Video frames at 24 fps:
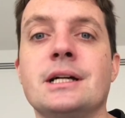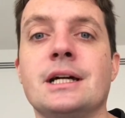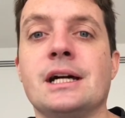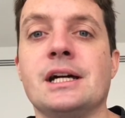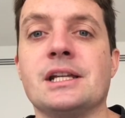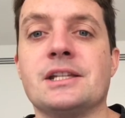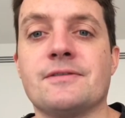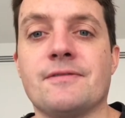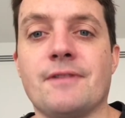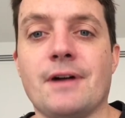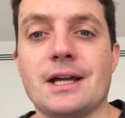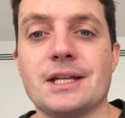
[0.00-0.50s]

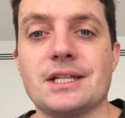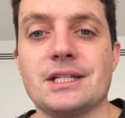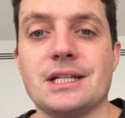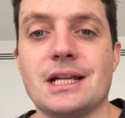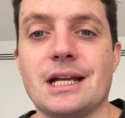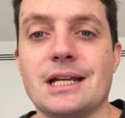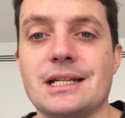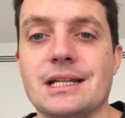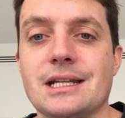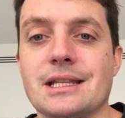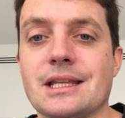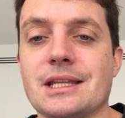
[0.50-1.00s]
It's
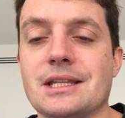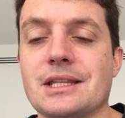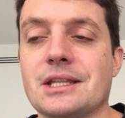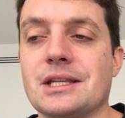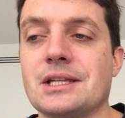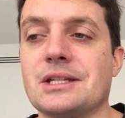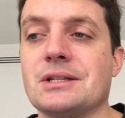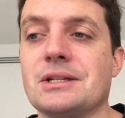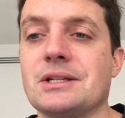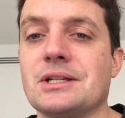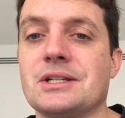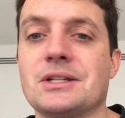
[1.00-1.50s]
fascinating that
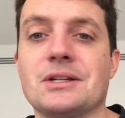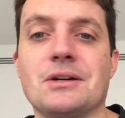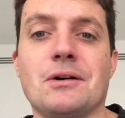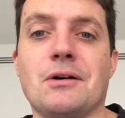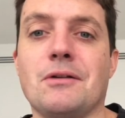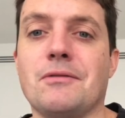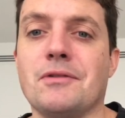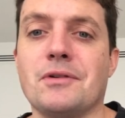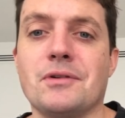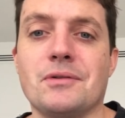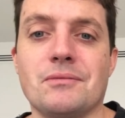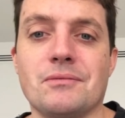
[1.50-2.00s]
this
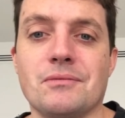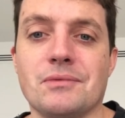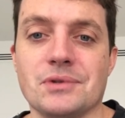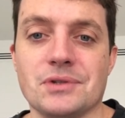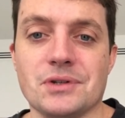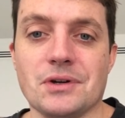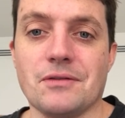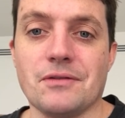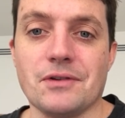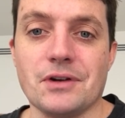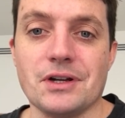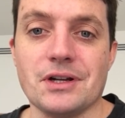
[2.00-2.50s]
was
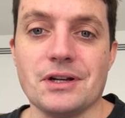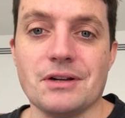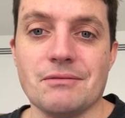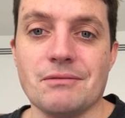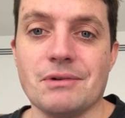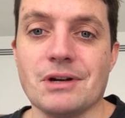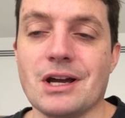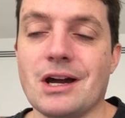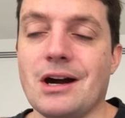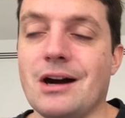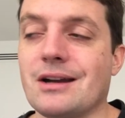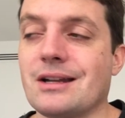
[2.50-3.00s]
often
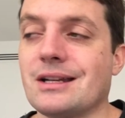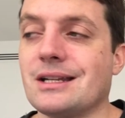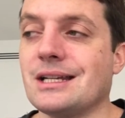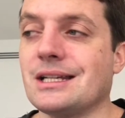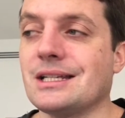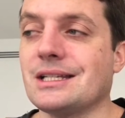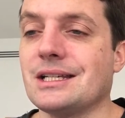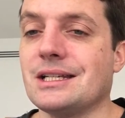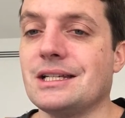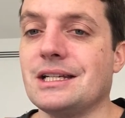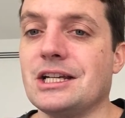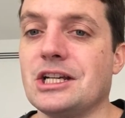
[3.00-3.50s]
regarded
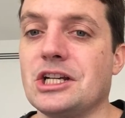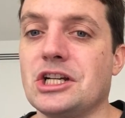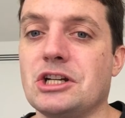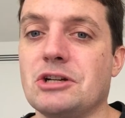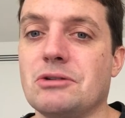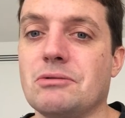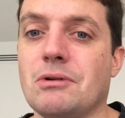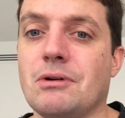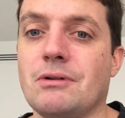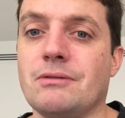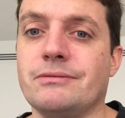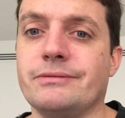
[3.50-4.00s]
as an
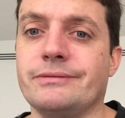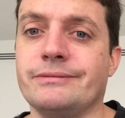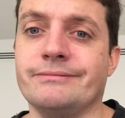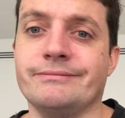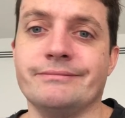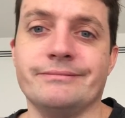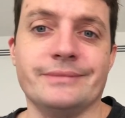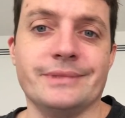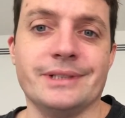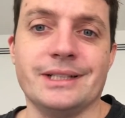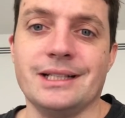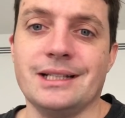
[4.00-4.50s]
issue of
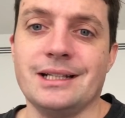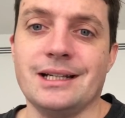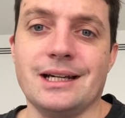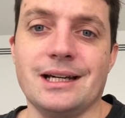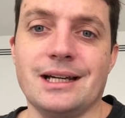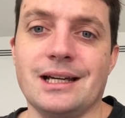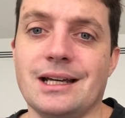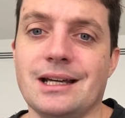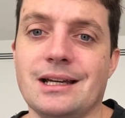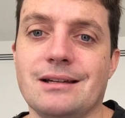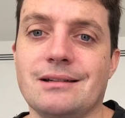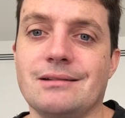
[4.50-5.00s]

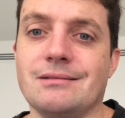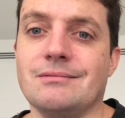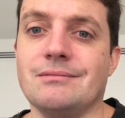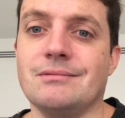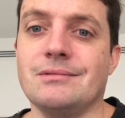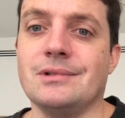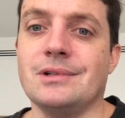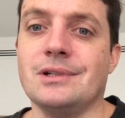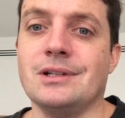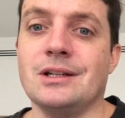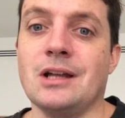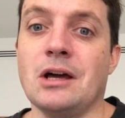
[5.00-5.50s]

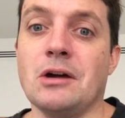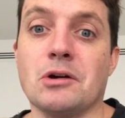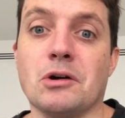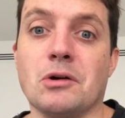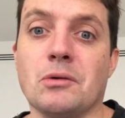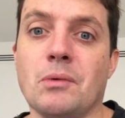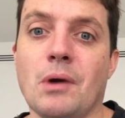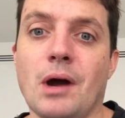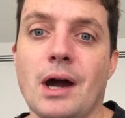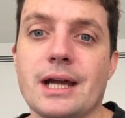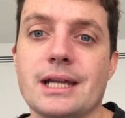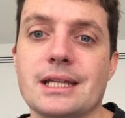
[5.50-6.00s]
local
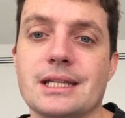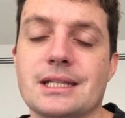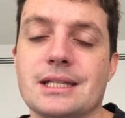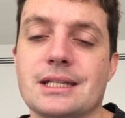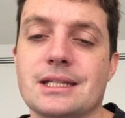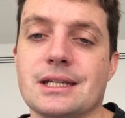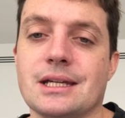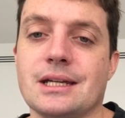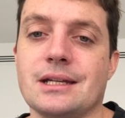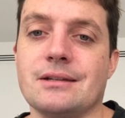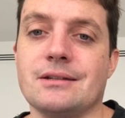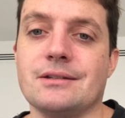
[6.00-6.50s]

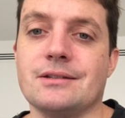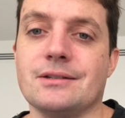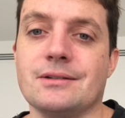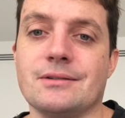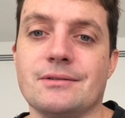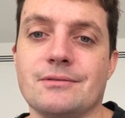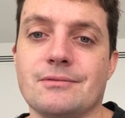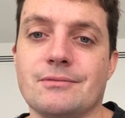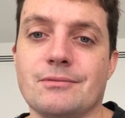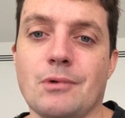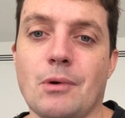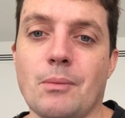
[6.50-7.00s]
rights and
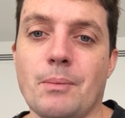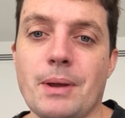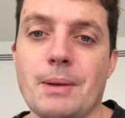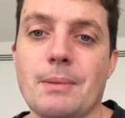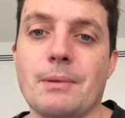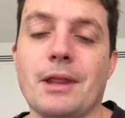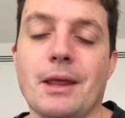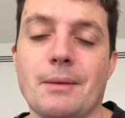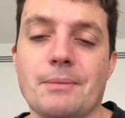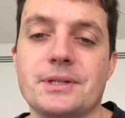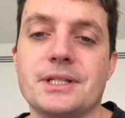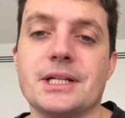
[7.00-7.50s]
what
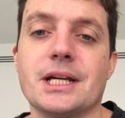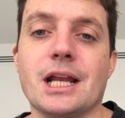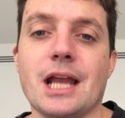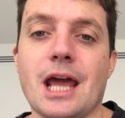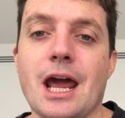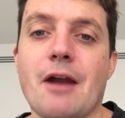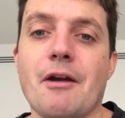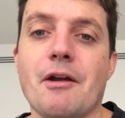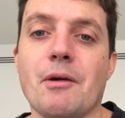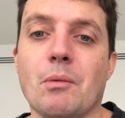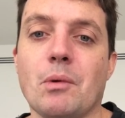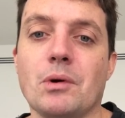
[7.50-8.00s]
people in that particular
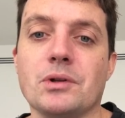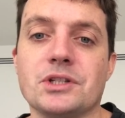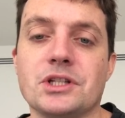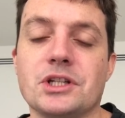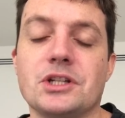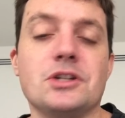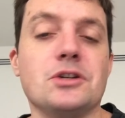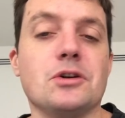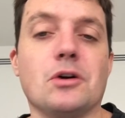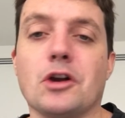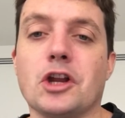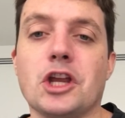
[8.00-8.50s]
area
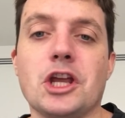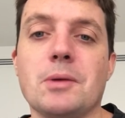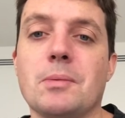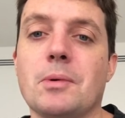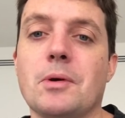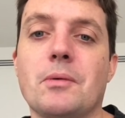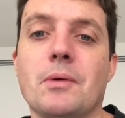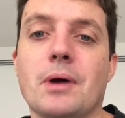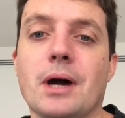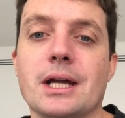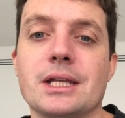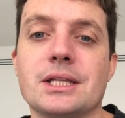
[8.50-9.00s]
wanted, not
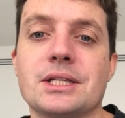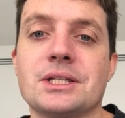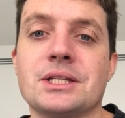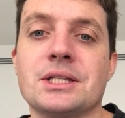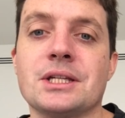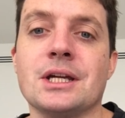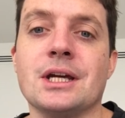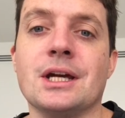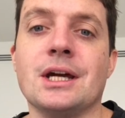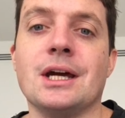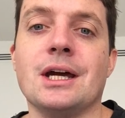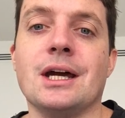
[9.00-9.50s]
human
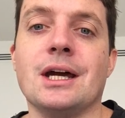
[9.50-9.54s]
rights.